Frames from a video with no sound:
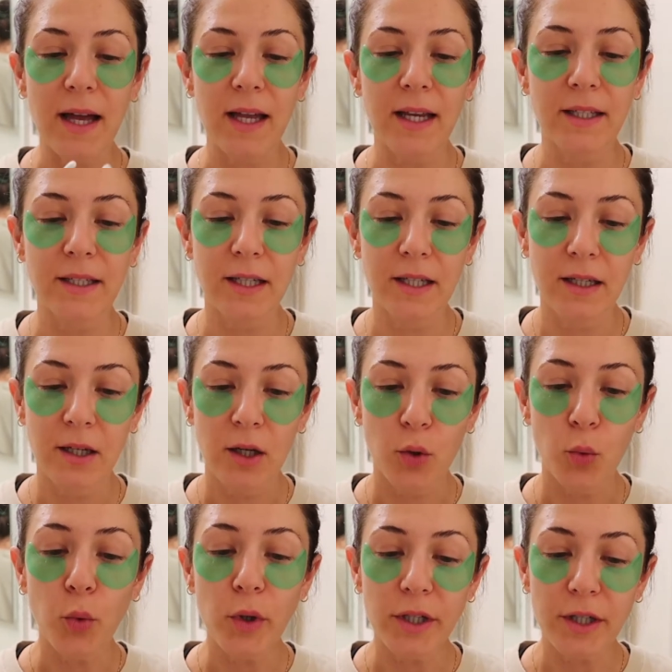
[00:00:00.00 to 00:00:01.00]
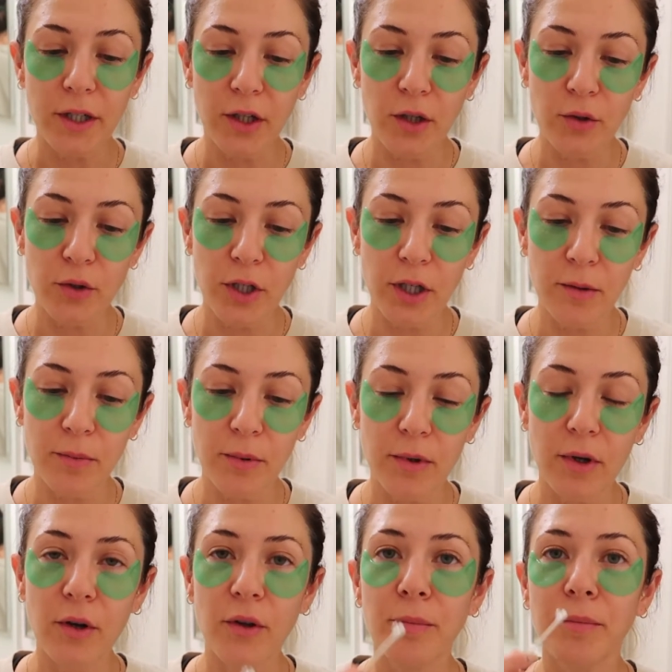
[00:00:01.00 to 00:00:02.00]
it with a Q-tip
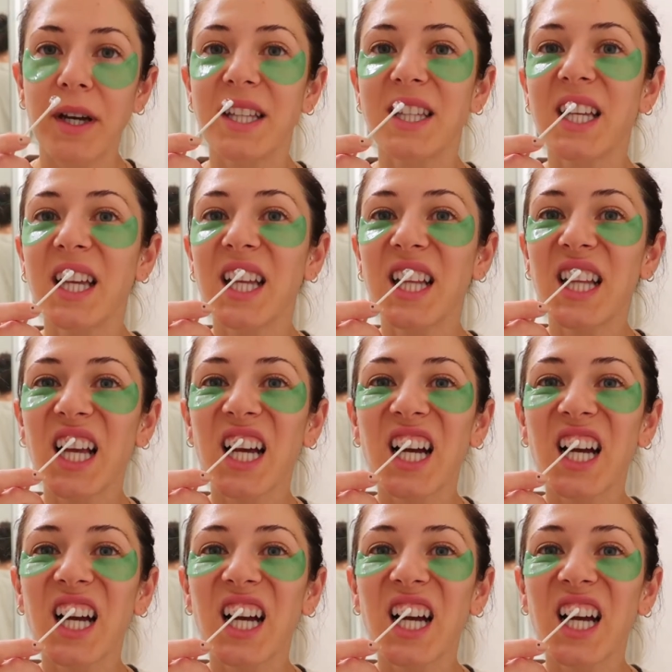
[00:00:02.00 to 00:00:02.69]
on my teeth.